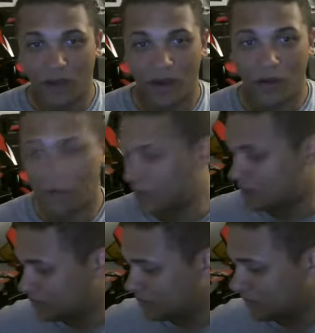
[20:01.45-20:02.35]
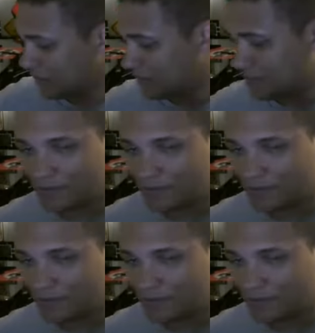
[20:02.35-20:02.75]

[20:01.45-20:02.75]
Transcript: Oh, did I